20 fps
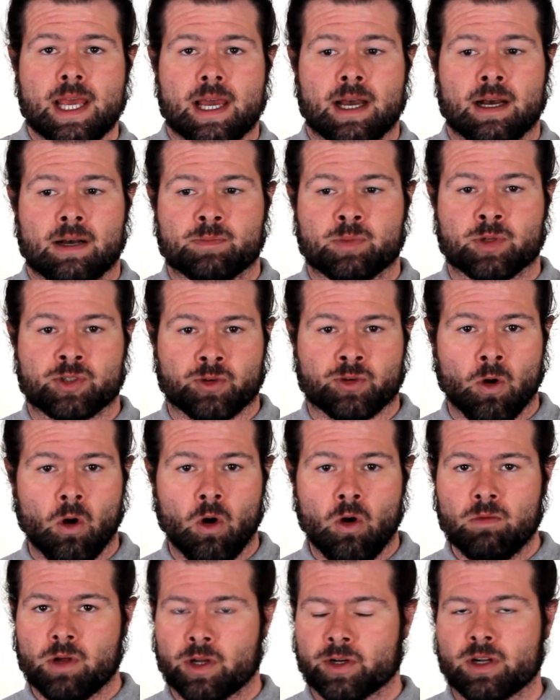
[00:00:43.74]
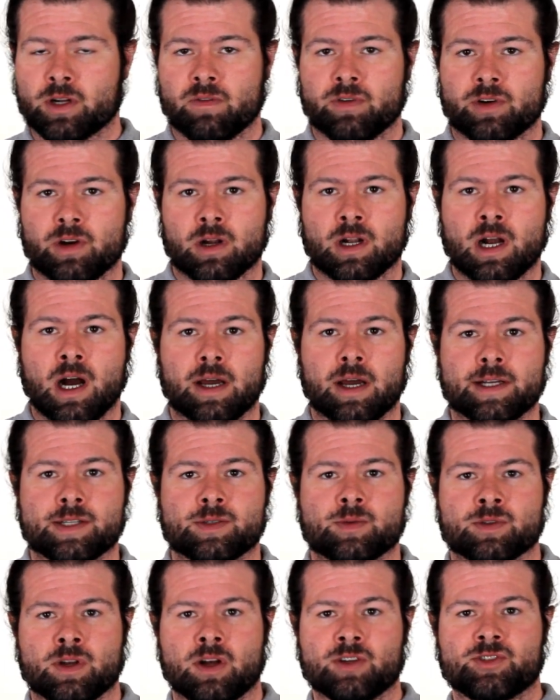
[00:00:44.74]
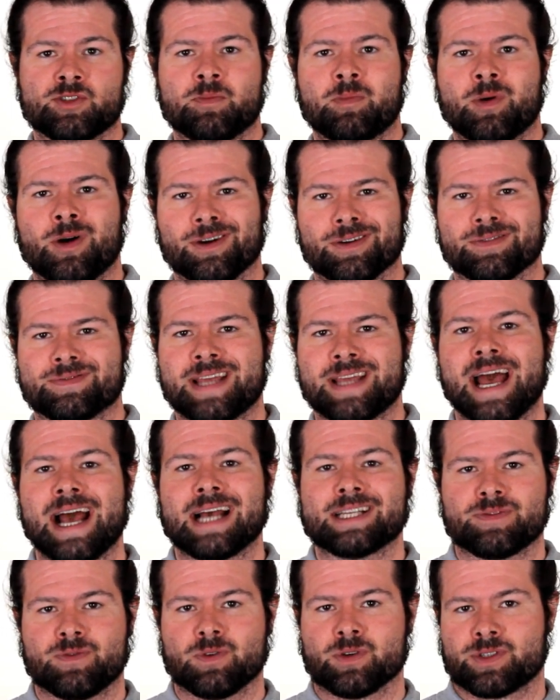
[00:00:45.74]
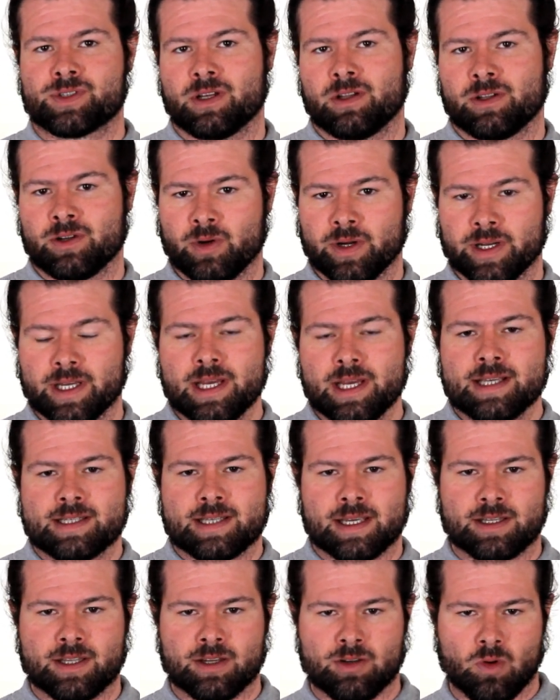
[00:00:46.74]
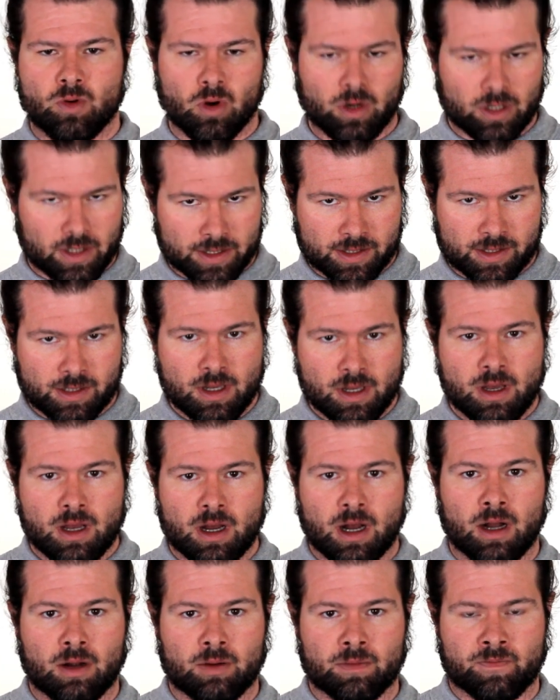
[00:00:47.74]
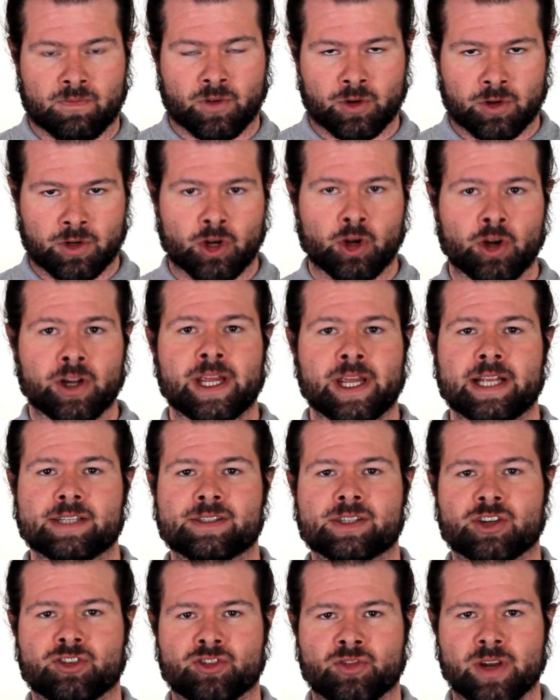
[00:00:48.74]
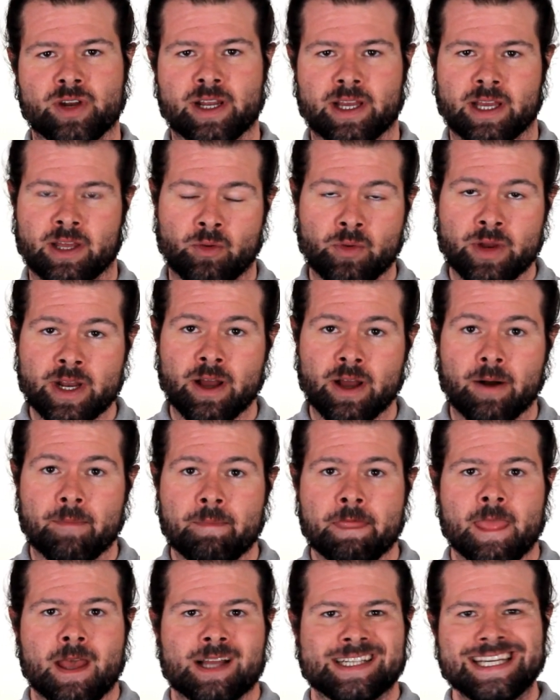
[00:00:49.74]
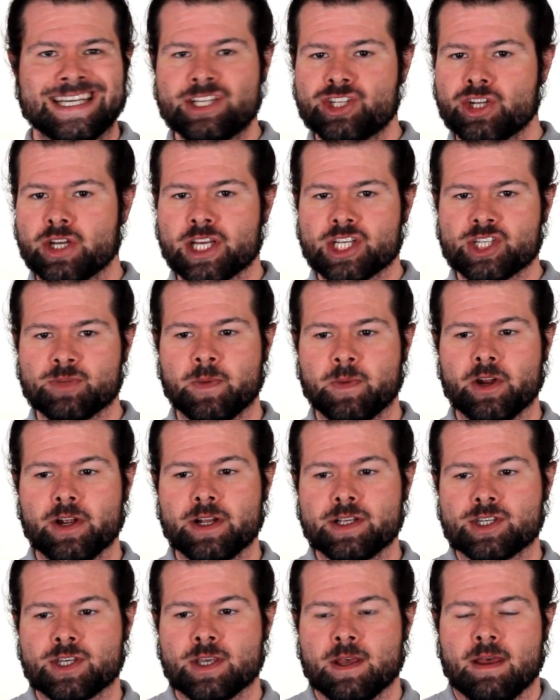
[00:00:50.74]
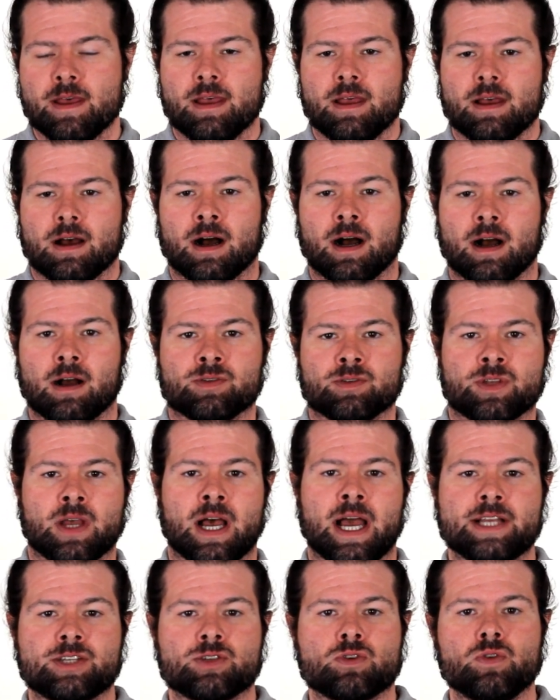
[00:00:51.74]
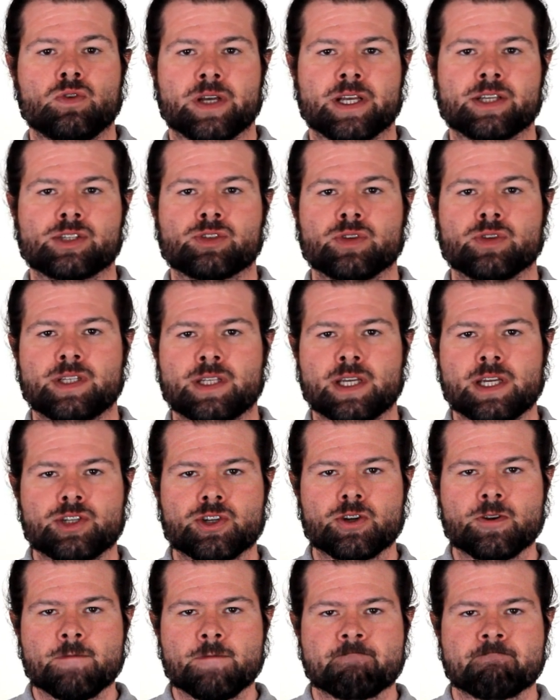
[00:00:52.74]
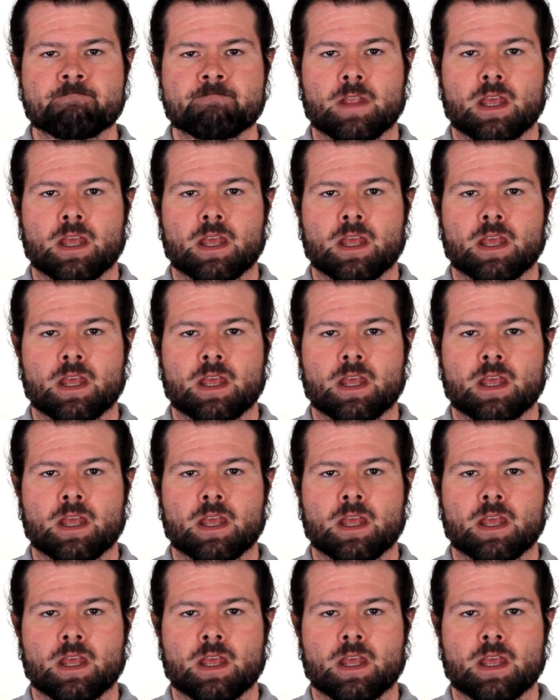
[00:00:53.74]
Uh, patrol, undercover narcotics, was also part of Task Force Illinois, sent to New Orleans uh, for Hurricanes Katrina and Rita. Teaching experience, uh, I was a high school history teacher.